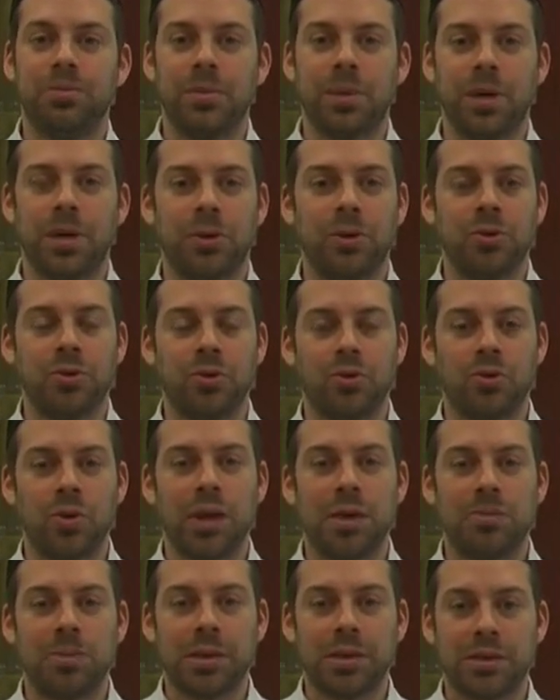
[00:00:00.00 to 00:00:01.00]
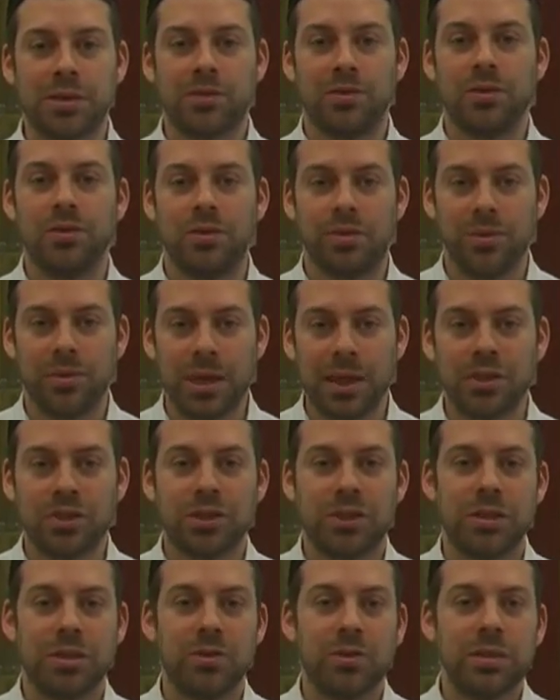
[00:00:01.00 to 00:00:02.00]
a great piece of
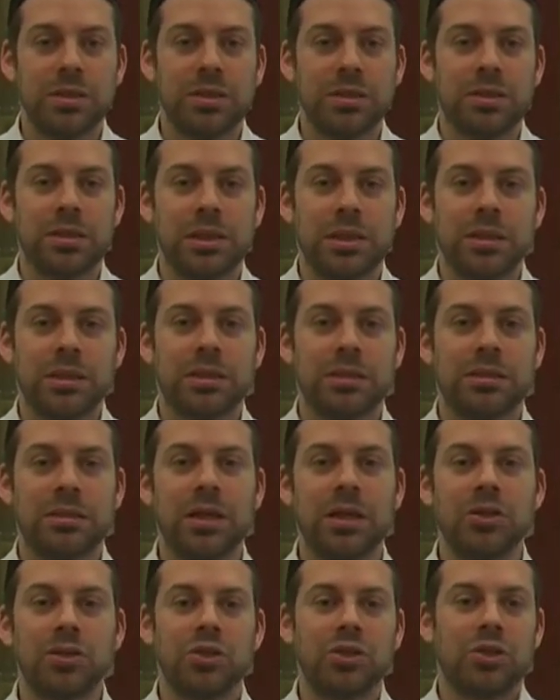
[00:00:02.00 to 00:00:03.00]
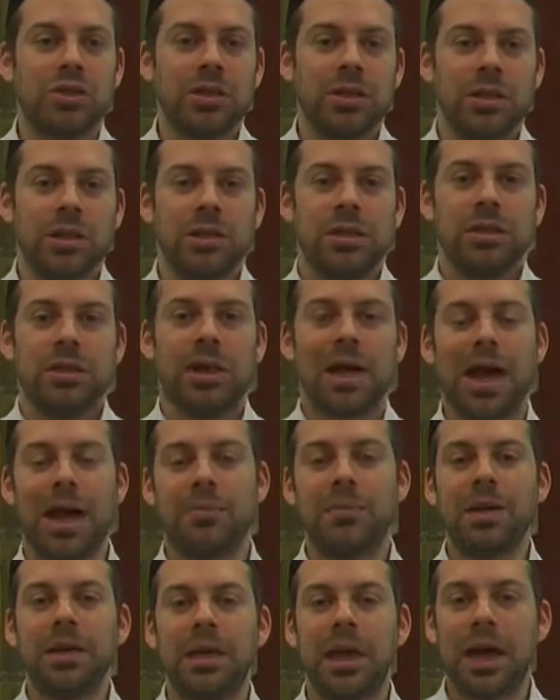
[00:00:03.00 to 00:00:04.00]
information. It was such
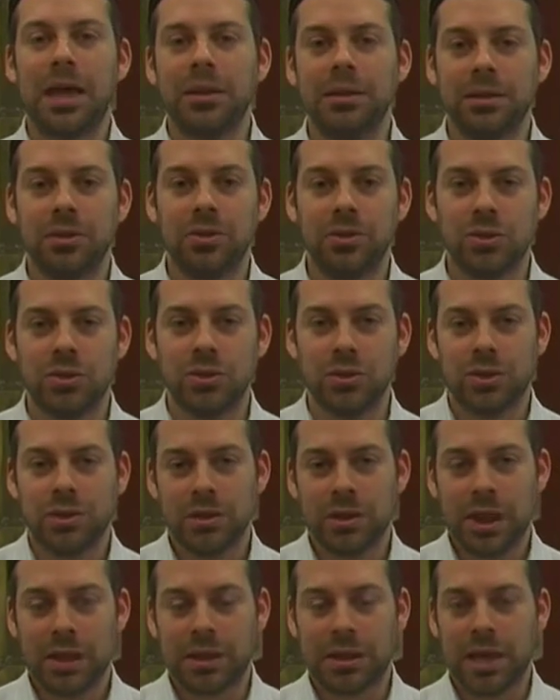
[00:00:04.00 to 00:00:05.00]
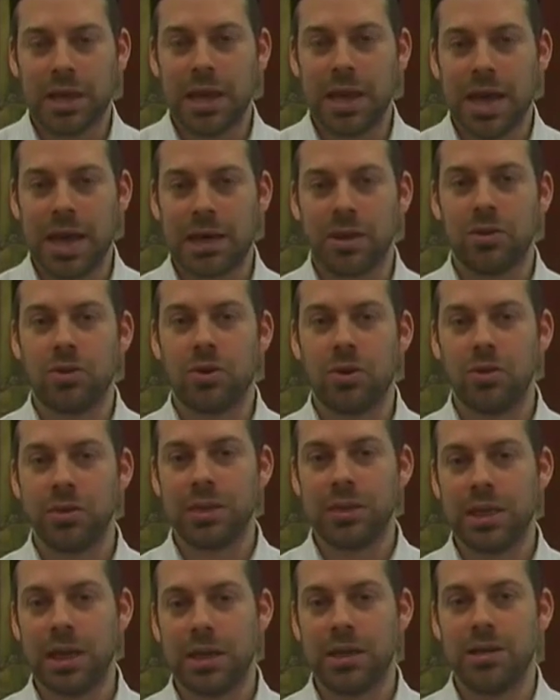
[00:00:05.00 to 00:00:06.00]
common knowledge that they had in
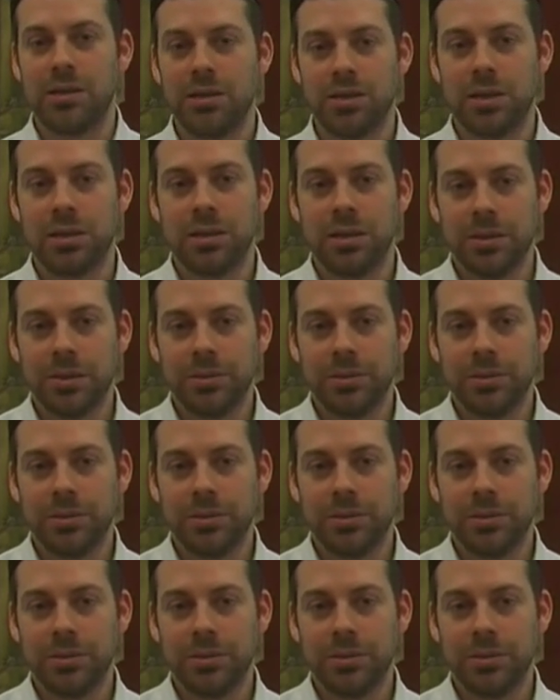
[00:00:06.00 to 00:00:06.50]
those days